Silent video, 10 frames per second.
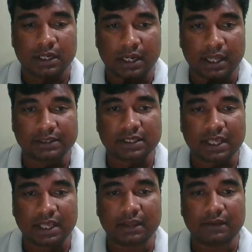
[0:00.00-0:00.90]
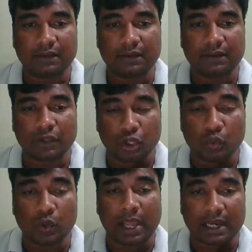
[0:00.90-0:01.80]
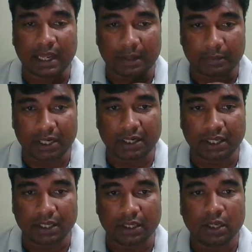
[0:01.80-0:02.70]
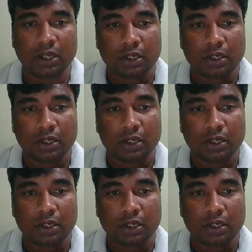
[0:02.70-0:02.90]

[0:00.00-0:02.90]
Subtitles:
does give you an ability